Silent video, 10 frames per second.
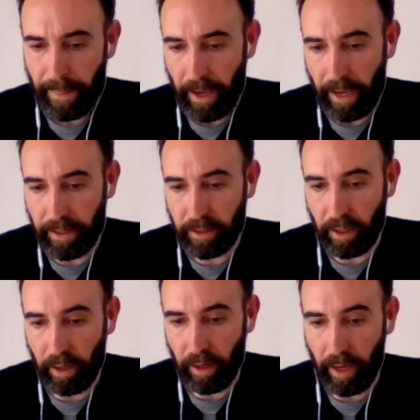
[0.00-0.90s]

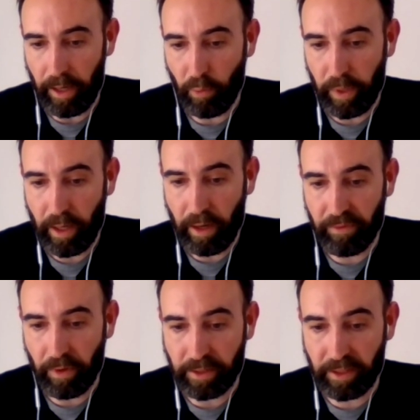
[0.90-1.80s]
And we
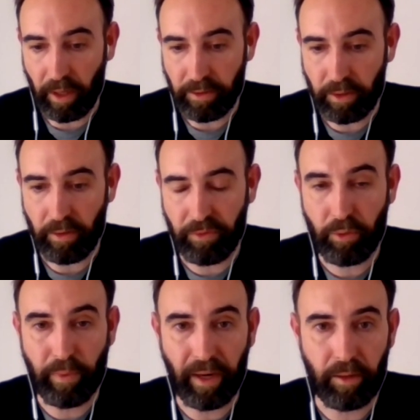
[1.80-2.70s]
have started a few
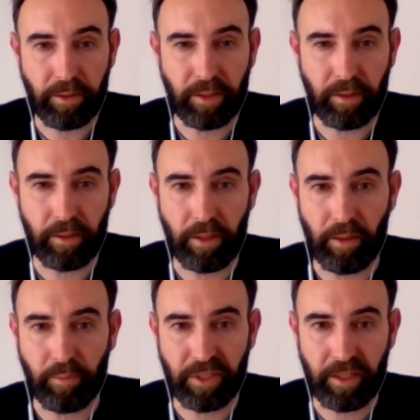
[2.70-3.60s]
pilots in
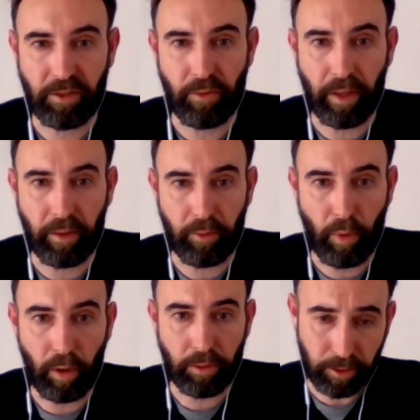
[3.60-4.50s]
some cities around the
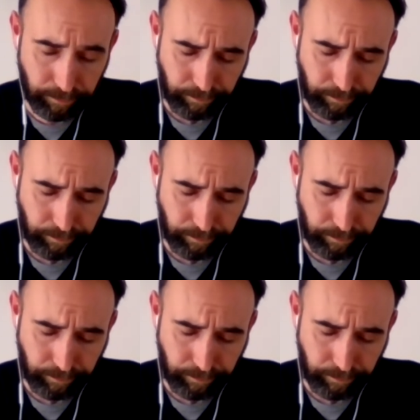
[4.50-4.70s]
world